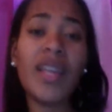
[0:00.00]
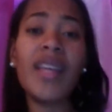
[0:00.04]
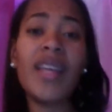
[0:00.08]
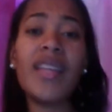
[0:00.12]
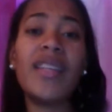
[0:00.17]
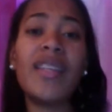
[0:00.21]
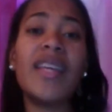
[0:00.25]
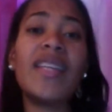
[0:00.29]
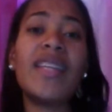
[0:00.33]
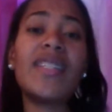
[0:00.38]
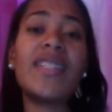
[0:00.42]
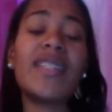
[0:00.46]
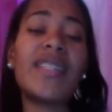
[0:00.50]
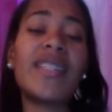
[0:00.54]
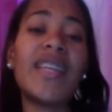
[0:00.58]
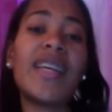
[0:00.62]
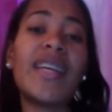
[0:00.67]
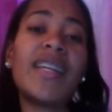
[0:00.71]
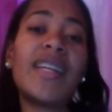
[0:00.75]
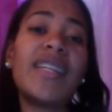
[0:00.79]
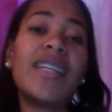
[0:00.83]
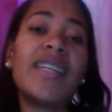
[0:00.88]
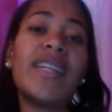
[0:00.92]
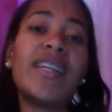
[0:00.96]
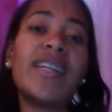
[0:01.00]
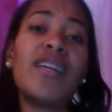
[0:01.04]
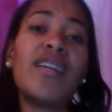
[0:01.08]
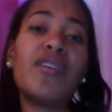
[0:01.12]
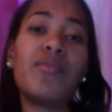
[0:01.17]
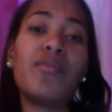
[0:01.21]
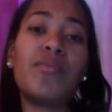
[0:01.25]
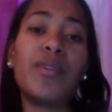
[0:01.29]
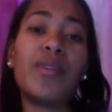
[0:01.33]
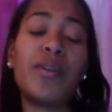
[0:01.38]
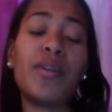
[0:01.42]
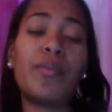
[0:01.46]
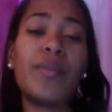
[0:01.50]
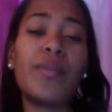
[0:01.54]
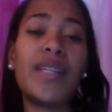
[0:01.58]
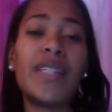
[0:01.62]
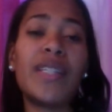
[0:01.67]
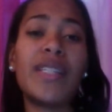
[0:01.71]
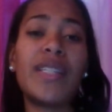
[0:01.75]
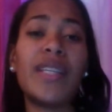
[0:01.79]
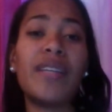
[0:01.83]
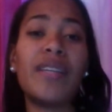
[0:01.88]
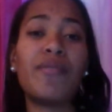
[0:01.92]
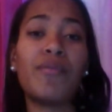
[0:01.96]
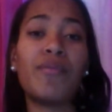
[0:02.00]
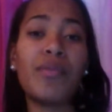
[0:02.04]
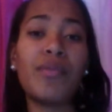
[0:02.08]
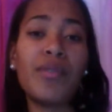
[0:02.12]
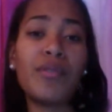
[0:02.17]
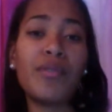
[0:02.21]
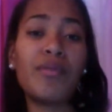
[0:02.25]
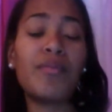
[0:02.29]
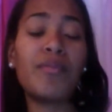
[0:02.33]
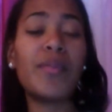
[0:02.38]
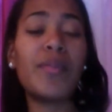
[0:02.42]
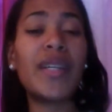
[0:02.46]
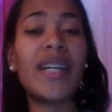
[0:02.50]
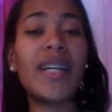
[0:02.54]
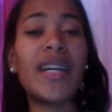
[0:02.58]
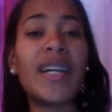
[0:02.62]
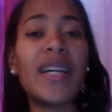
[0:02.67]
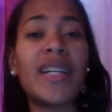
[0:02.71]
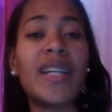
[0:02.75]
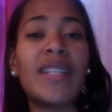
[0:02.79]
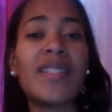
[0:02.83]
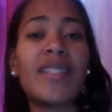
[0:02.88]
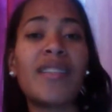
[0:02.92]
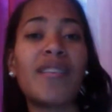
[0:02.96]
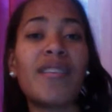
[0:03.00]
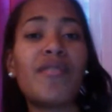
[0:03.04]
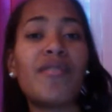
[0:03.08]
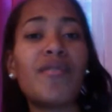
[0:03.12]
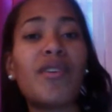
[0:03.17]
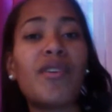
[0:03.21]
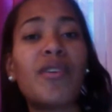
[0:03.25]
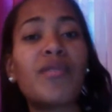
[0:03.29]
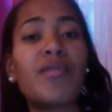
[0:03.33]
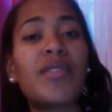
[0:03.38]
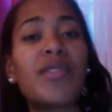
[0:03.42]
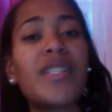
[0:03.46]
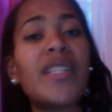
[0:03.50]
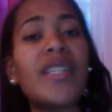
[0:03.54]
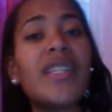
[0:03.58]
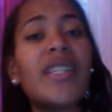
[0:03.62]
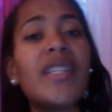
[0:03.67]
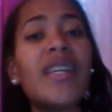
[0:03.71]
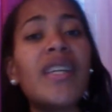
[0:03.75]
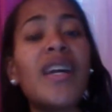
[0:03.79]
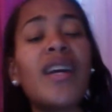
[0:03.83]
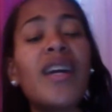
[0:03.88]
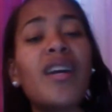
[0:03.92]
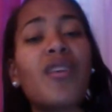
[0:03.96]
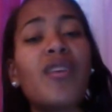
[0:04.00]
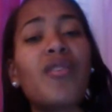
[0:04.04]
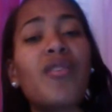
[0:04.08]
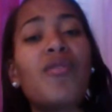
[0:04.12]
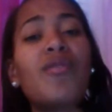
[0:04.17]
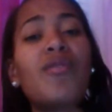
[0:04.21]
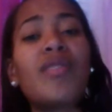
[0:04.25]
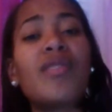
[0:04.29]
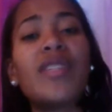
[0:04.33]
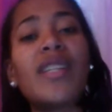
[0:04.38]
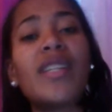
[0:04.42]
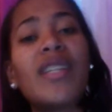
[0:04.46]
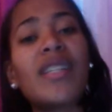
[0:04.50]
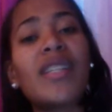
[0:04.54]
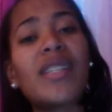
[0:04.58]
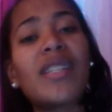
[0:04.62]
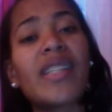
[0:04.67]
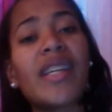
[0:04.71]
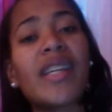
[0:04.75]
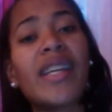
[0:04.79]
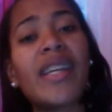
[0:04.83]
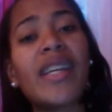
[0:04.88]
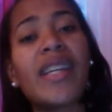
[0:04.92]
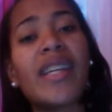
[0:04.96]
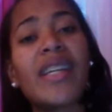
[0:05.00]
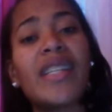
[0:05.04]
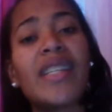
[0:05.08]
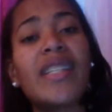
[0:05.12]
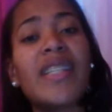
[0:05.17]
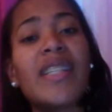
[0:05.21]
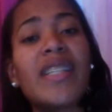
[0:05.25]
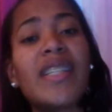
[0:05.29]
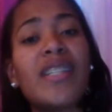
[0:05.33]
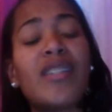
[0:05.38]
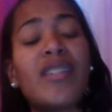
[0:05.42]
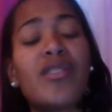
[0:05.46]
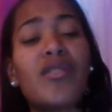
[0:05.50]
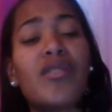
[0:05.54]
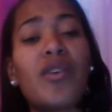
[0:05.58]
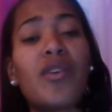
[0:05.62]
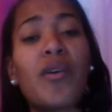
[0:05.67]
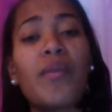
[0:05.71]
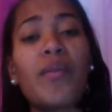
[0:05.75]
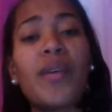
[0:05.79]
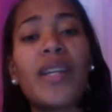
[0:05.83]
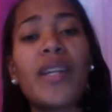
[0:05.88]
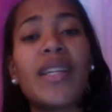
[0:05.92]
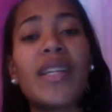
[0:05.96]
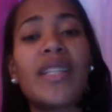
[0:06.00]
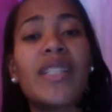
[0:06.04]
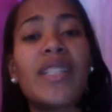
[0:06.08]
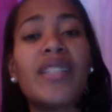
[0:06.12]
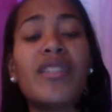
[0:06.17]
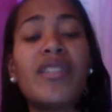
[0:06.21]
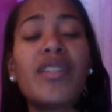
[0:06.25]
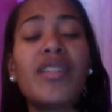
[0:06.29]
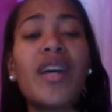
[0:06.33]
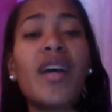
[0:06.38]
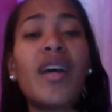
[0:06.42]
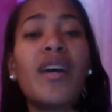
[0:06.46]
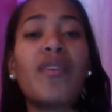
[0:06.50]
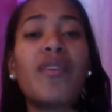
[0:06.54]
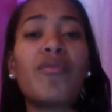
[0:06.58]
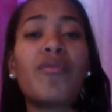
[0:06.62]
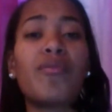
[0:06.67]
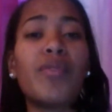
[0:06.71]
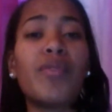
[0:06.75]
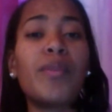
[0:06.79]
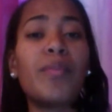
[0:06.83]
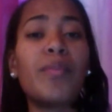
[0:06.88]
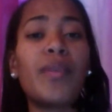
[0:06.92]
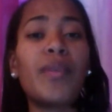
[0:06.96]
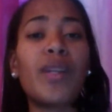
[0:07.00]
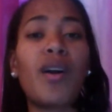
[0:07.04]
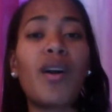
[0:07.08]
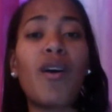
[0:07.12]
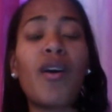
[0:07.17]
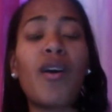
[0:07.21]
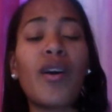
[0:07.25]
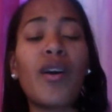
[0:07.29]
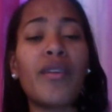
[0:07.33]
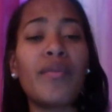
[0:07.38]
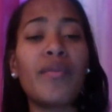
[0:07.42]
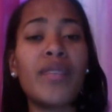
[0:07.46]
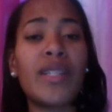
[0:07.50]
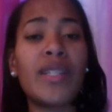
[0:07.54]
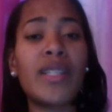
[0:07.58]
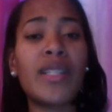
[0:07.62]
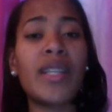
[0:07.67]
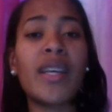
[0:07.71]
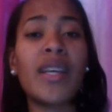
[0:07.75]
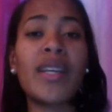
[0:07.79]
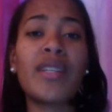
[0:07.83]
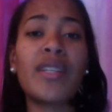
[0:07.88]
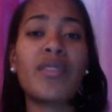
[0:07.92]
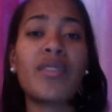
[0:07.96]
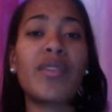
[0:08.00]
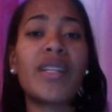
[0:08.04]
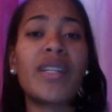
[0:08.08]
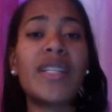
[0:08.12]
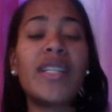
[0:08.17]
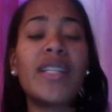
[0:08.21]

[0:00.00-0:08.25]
That's exactly where we see Ruth, because she goes to this land and she's going and she's reaping the harvest so that she